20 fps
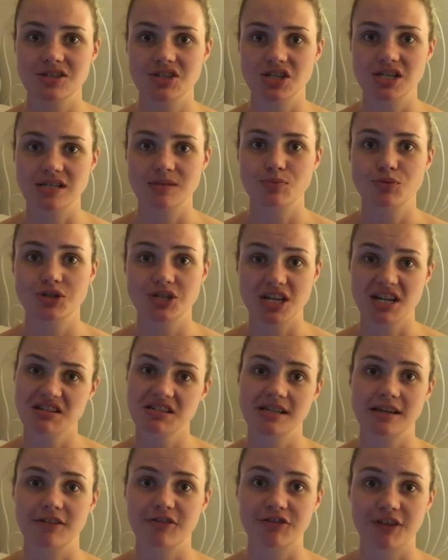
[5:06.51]
She's
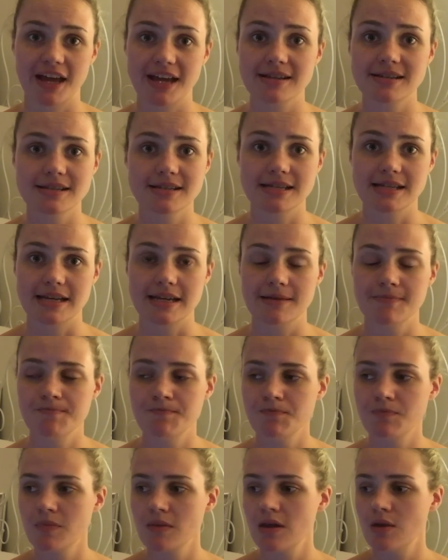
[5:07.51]
projecting a fantasy,
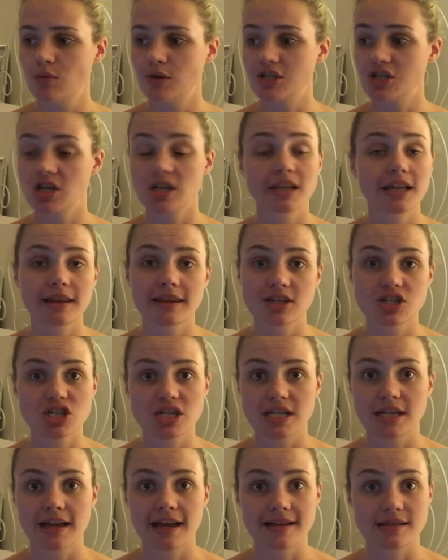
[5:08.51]
which clearly
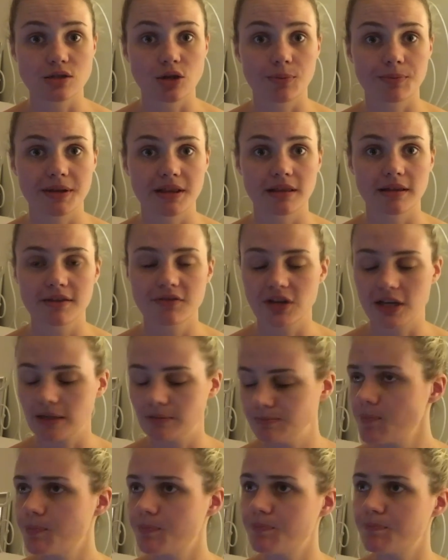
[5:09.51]
she has not been
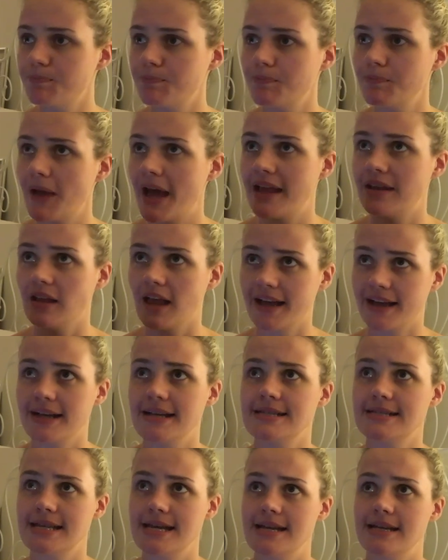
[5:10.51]
living. And like
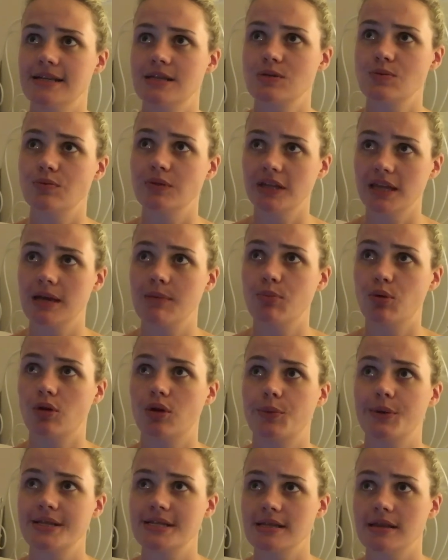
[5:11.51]
I said, it's really
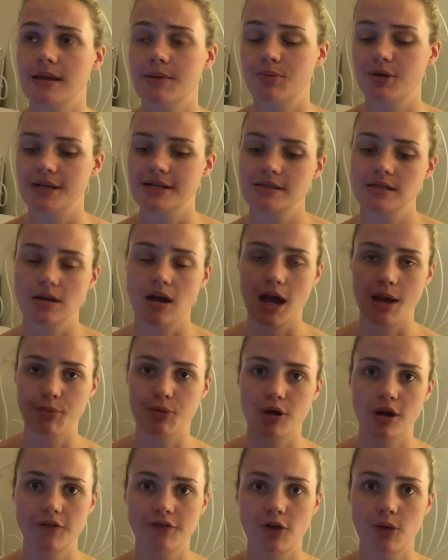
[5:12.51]
important when celebrities and high
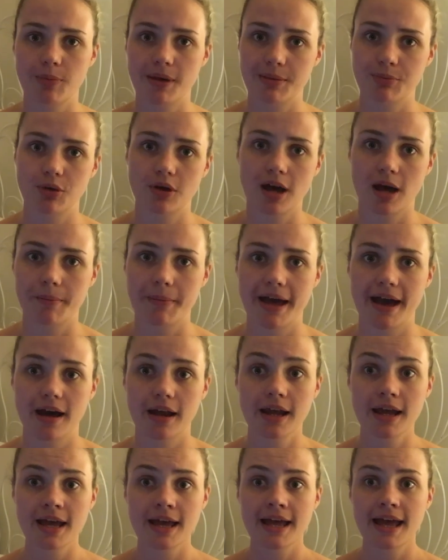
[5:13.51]
profile people come
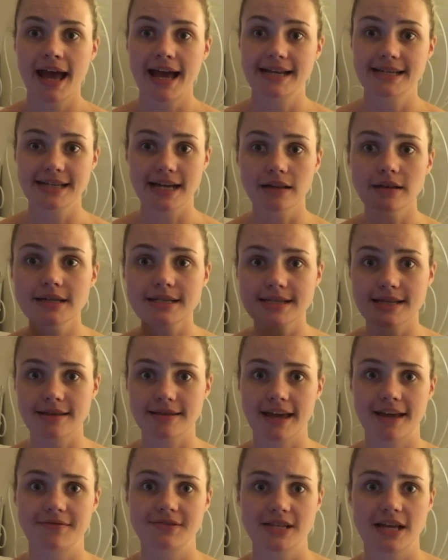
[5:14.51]
out and tell us
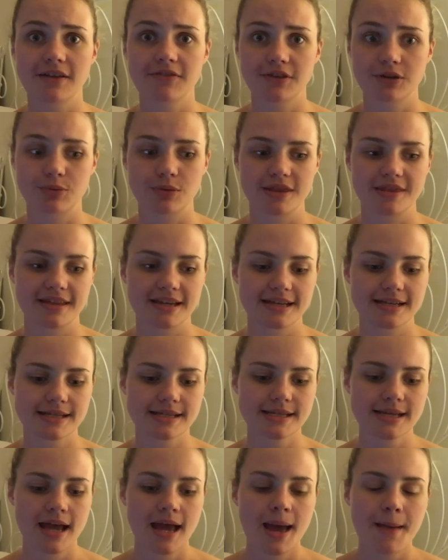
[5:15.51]
that they've suffered with
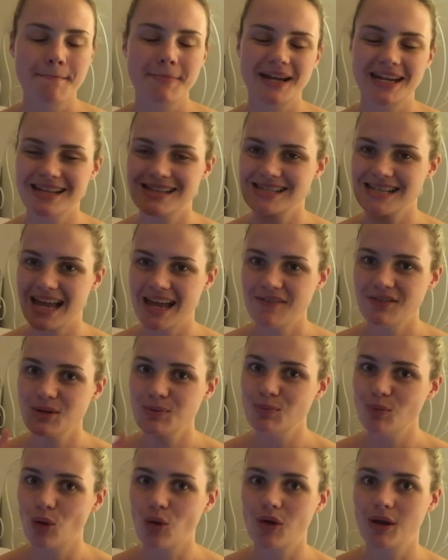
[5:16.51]
this, but it's even
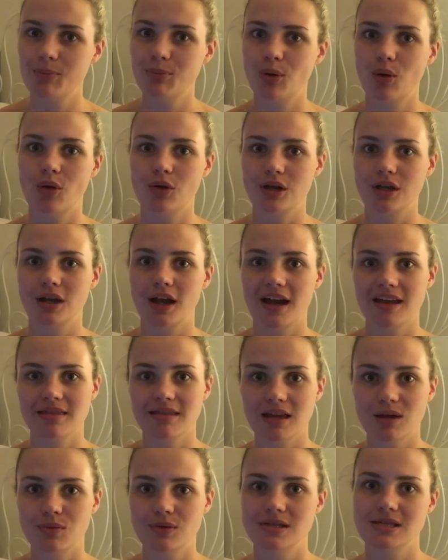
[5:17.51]
more important, I
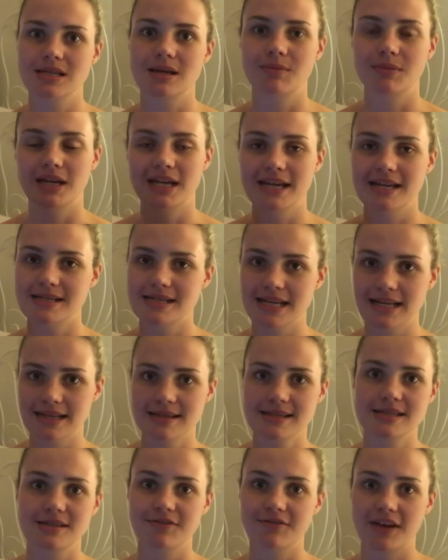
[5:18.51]
think, with somebody as
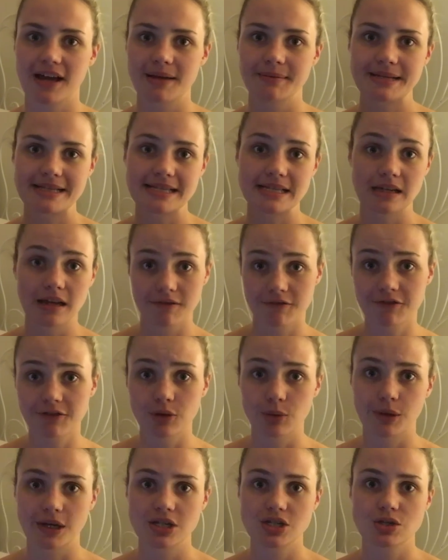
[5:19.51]
Insta famous and
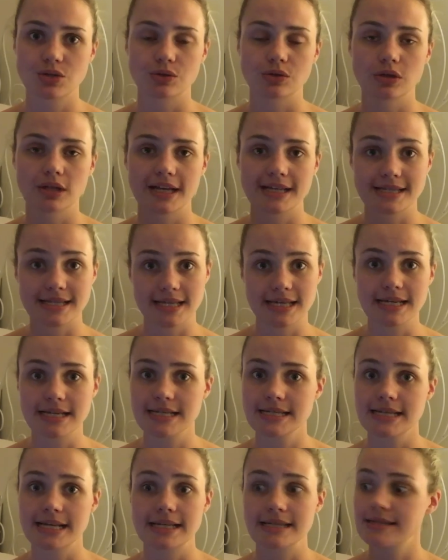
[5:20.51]
influential as
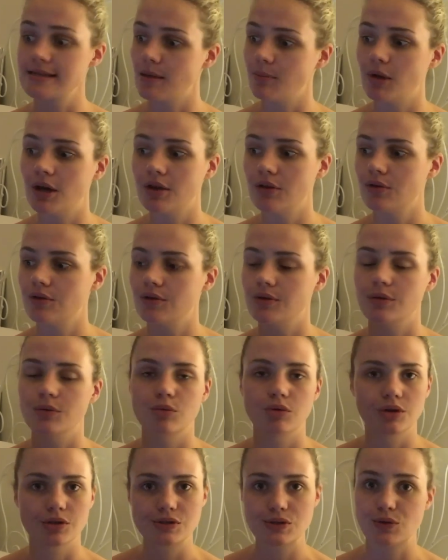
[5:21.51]
this, as someone who
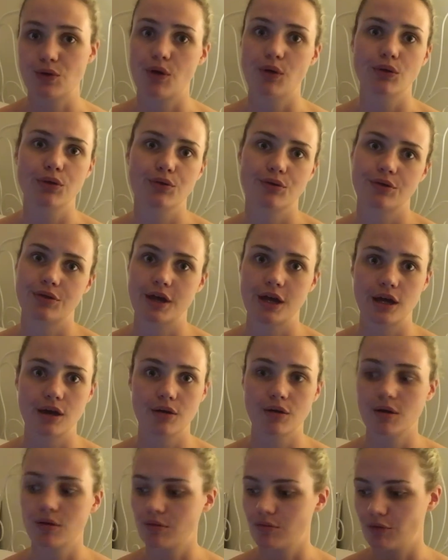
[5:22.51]
would scroll through their
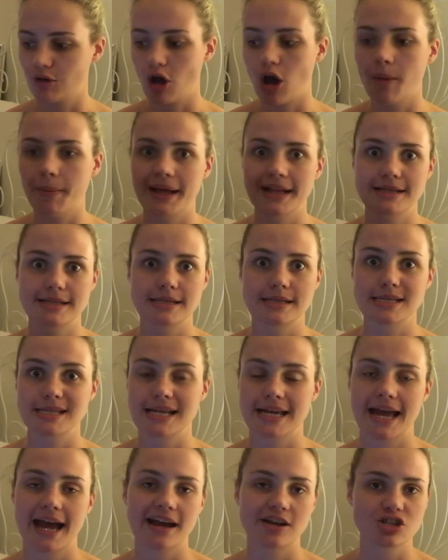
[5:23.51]
comments and
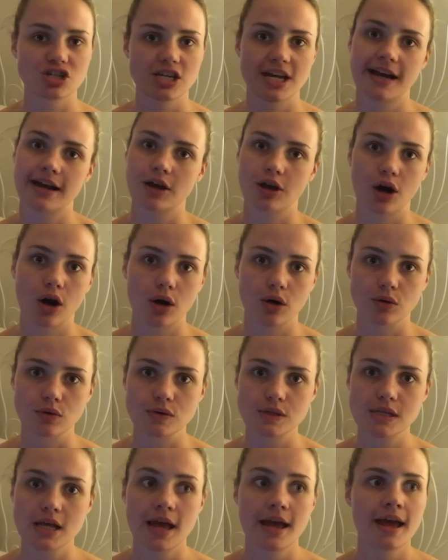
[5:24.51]
see hashtag
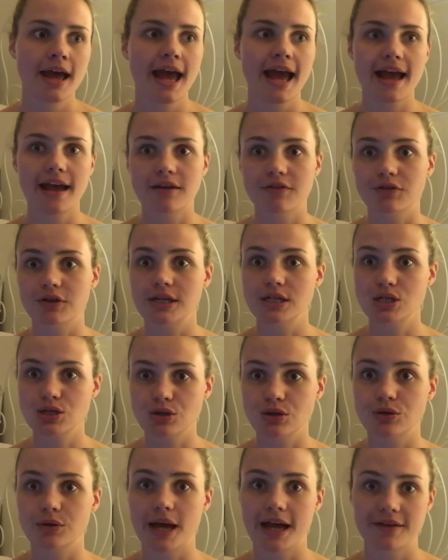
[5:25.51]
goals every
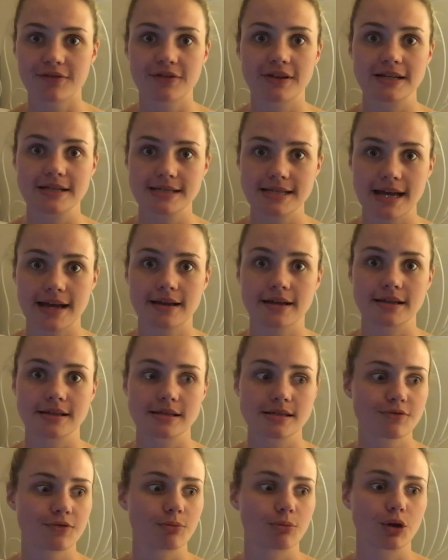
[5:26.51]
2 effing
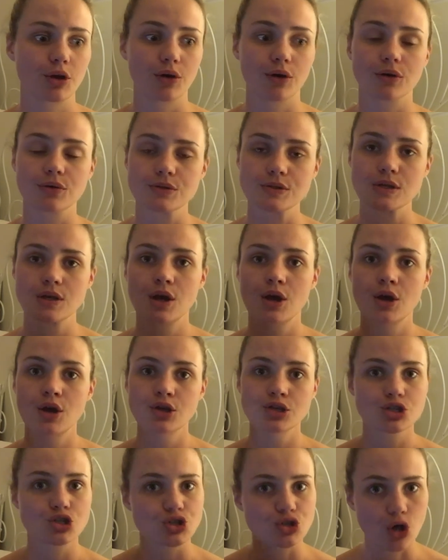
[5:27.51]
seconds from girls
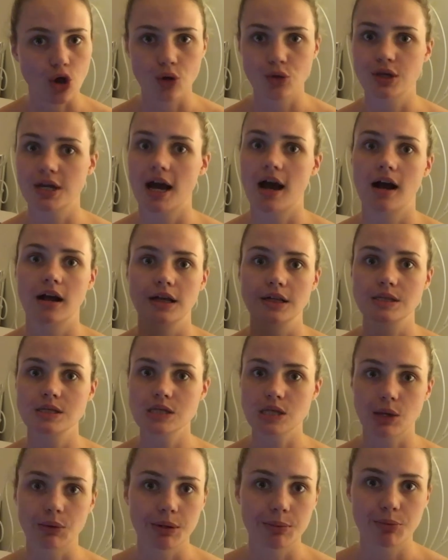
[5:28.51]
so young and
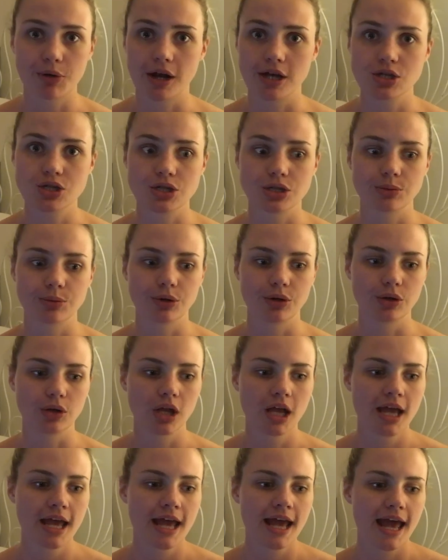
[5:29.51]
so
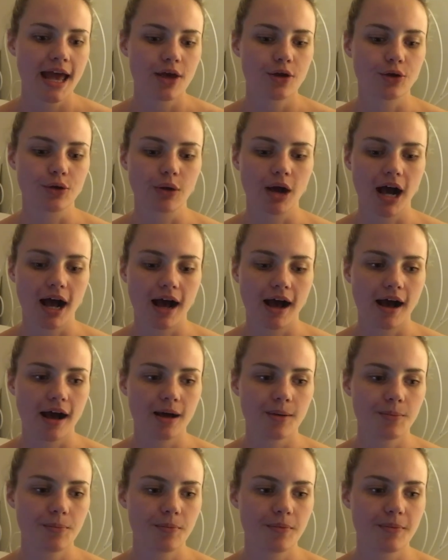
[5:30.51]
impressionable who
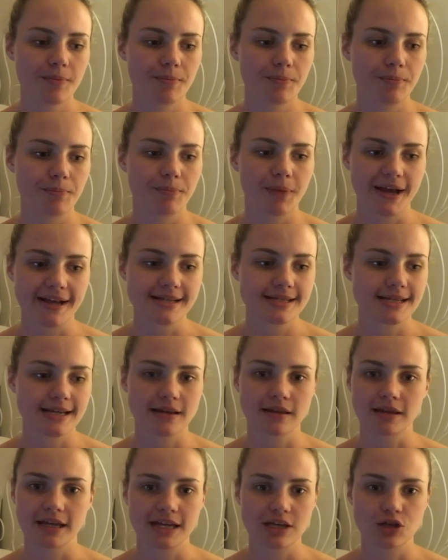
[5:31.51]
are
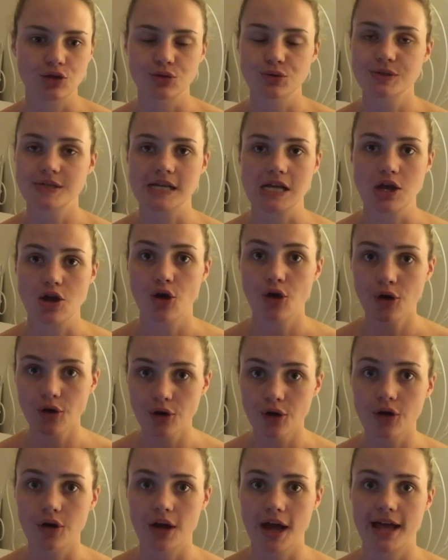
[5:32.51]
basically using
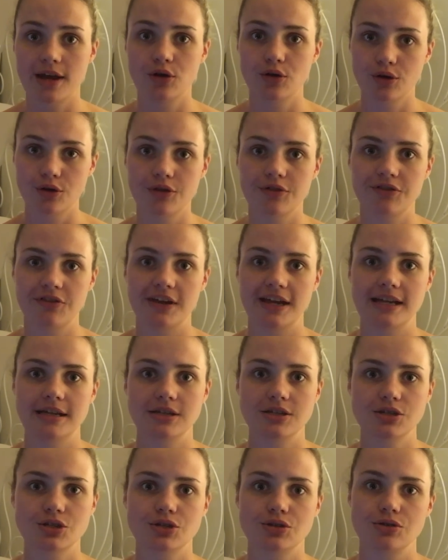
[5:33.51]
her and her
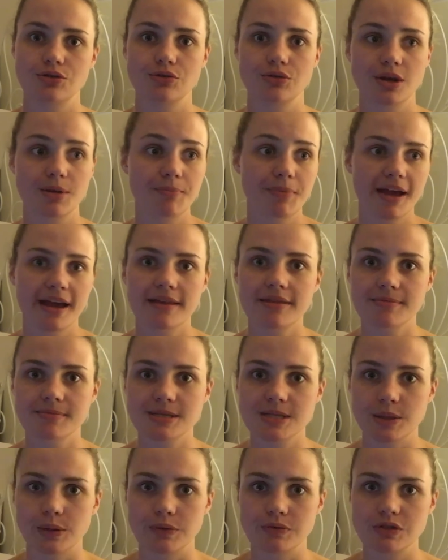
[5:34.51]
feed to compare
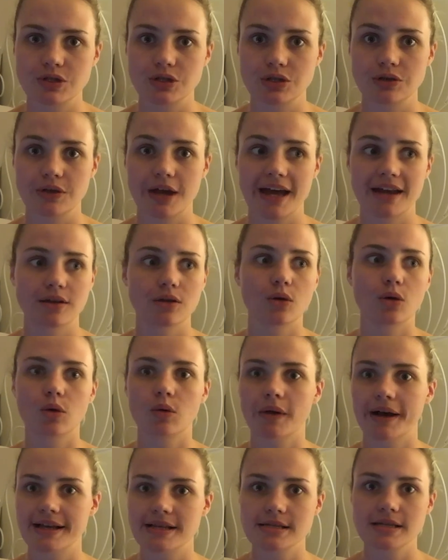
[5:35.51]
themselves to and
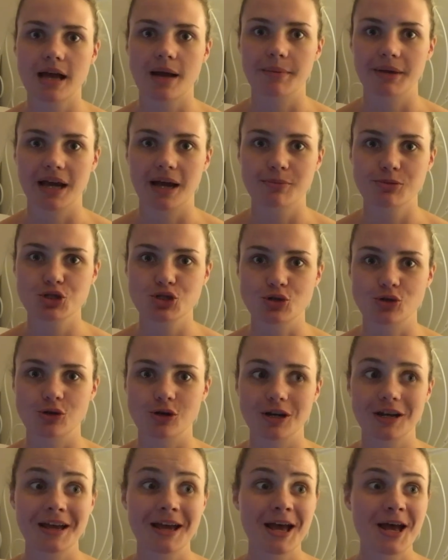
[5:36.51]
always coming up
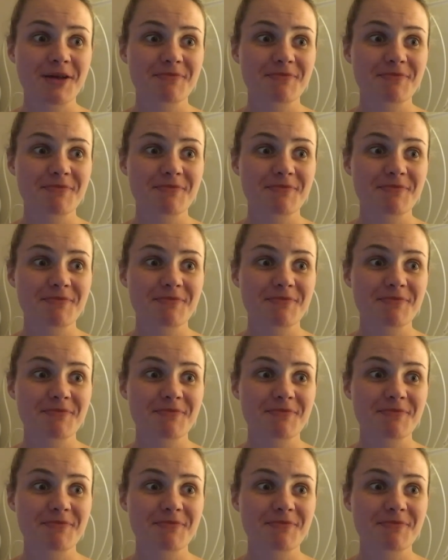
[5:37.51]
short.